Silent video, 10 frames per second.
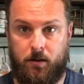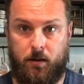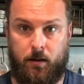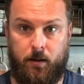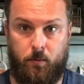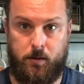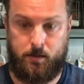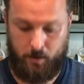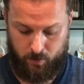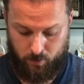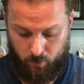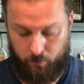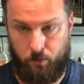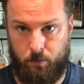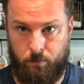that the liquid stays
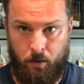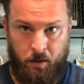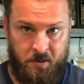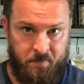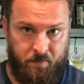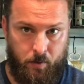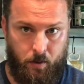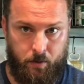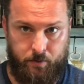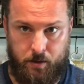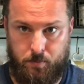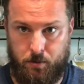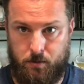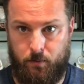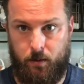over all the
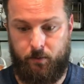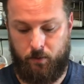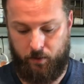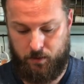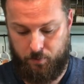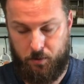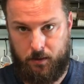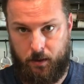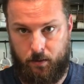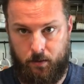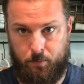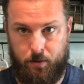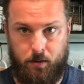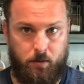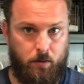vegetables. If you leave the vegetables out a little
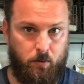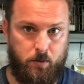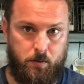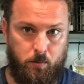bit, you can grow some